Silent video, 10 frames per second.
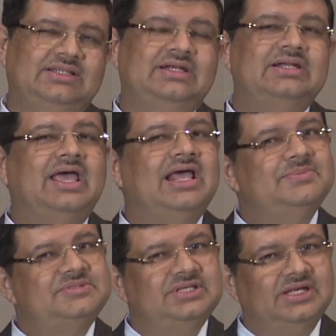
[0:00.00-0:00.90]
it
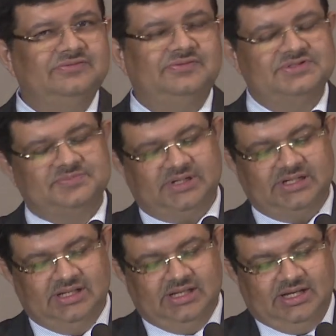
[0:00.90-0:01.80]
helps the enforcement.
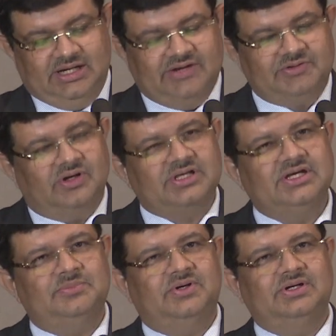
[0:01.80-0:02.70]
Now,
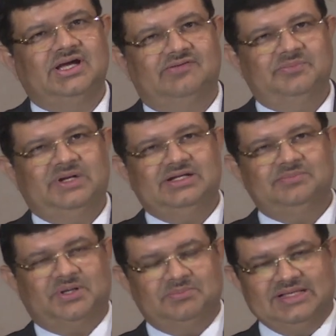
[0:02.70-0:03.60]
talking about government
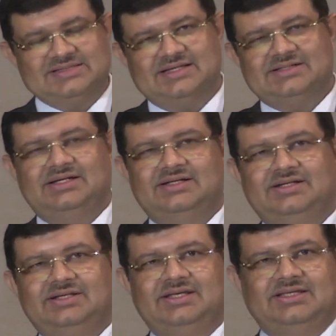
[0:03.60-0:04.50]
and public sector
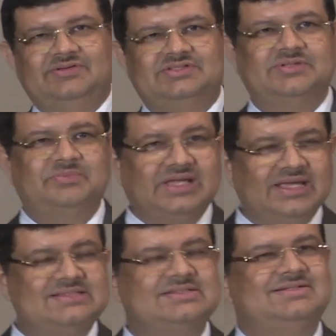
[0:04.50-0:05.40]
undertaking, which is the
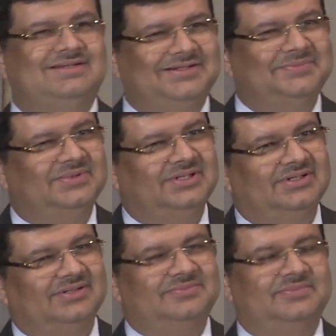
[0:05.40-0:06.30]
biggest
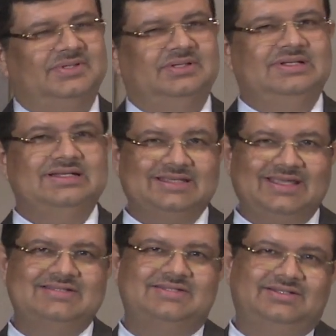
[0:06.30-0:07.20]

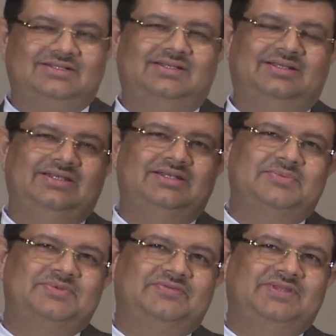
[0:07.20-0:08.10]
litigator in
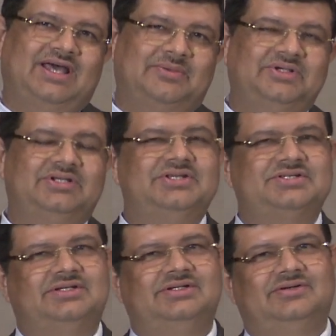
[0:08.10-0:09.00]
terms of the
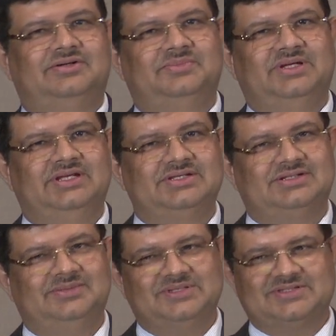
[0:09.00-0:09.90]
arbitration or
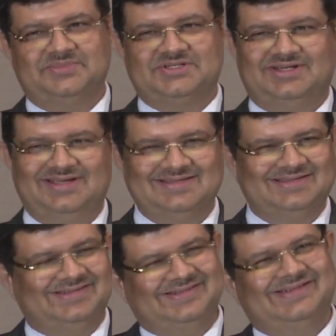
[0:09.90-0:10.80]
mediation, and Mr. Mishra is
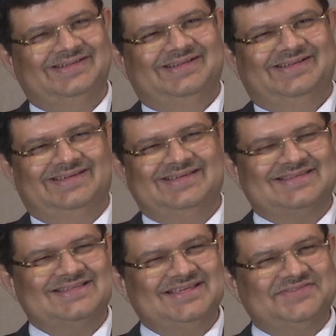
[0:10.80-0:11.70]
here. He
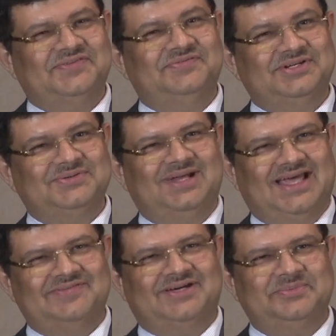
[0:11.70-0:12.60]
says he has 52
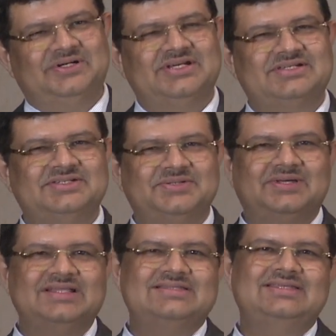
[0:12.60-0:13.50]
live arbitrations. You
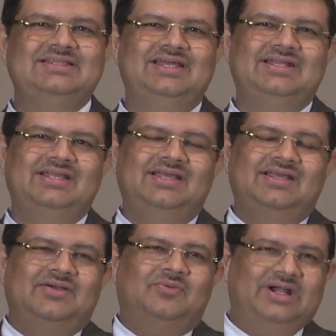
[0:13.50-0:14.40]
can see that
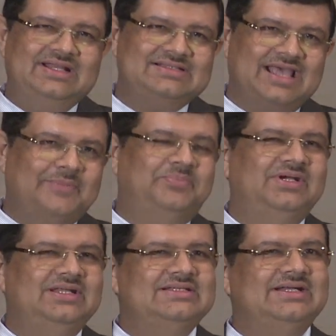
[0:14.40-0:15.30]
what has
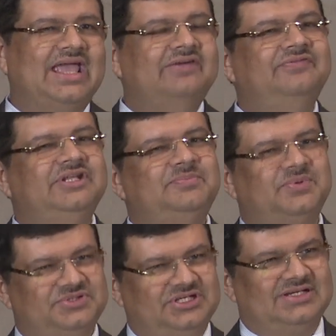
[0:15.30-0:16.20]
happened is that every
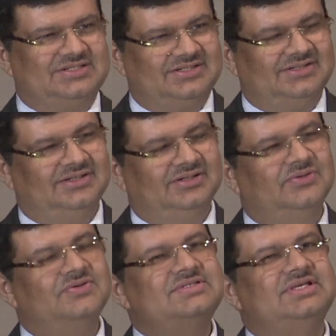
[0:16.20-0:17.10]
project
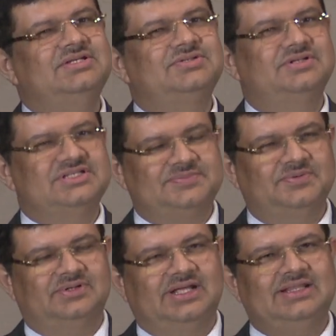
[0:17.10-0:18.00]
goes into
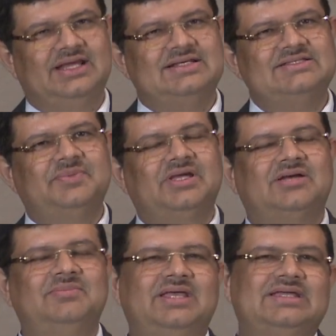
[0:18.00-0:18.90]
dispute, and that has
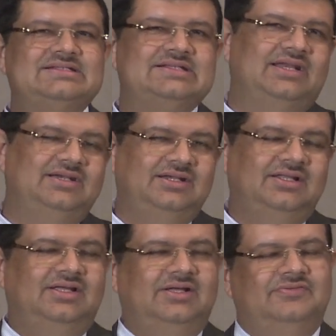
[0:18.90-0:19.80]
become like a trend
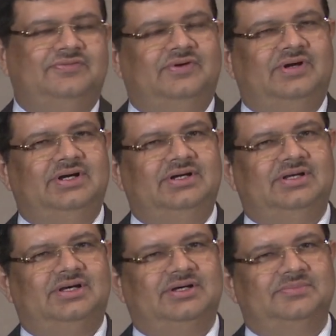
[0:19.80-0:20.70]
for
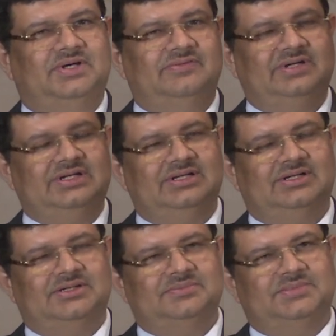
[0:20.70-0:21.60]

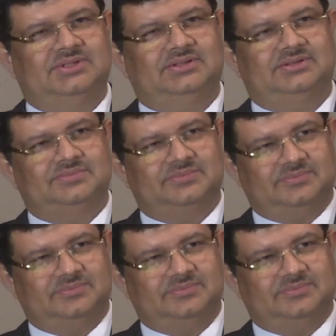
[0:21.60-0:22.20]
our